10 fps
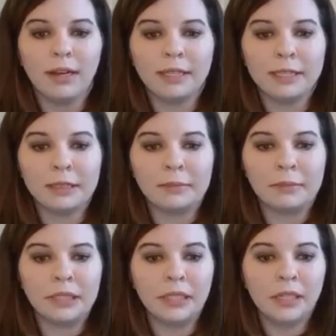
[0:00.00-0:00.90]

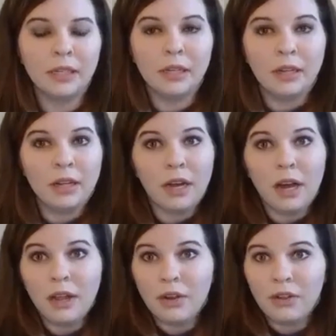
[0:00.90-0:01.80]
Um,
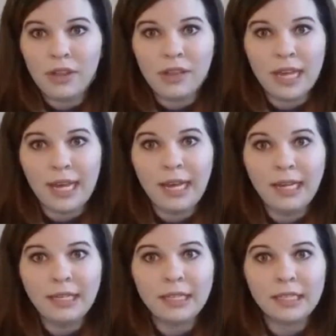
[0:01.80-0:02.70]
other than
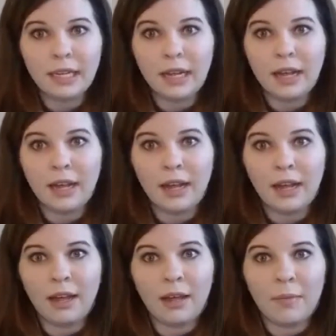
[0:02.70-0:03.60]
that,
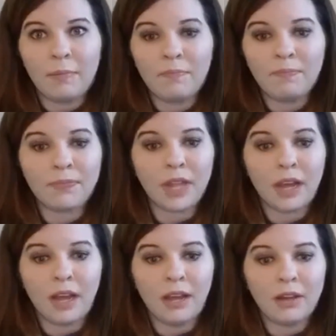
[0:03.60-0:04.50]
um,
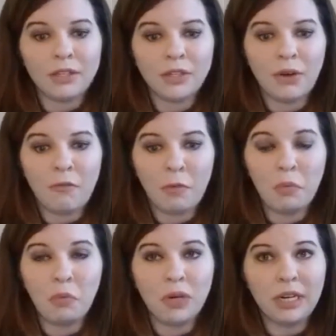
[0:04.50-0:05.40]
I also have
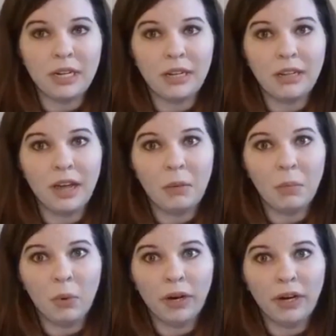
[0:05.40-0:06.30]
been reading a
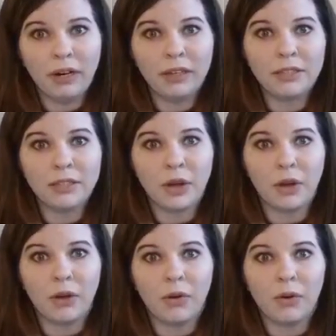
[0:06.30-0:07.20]
lot more.
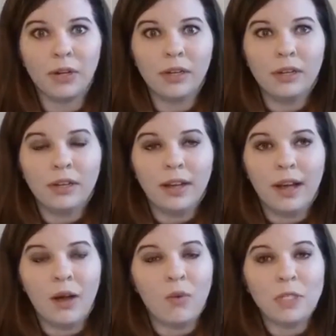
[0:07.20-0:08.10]
So,
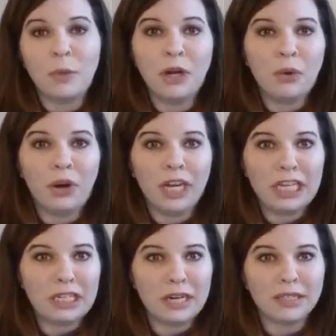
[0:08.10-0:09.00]
Uh, Once Upon a
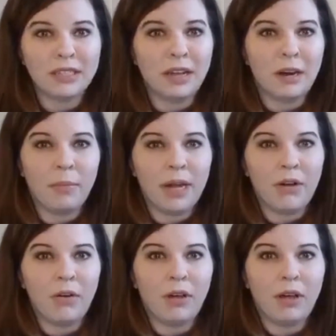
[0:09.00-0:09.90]
Corgi talks a lot
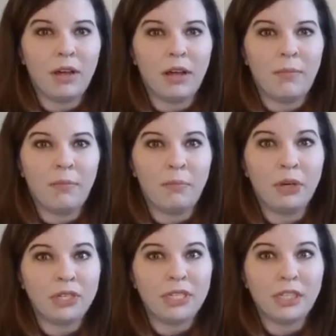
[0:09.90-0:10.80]
about um,
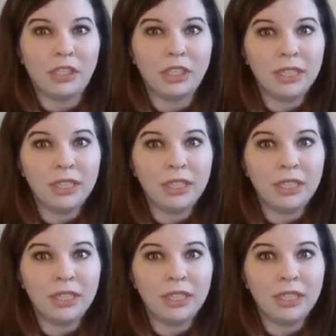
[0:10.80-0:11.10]
books that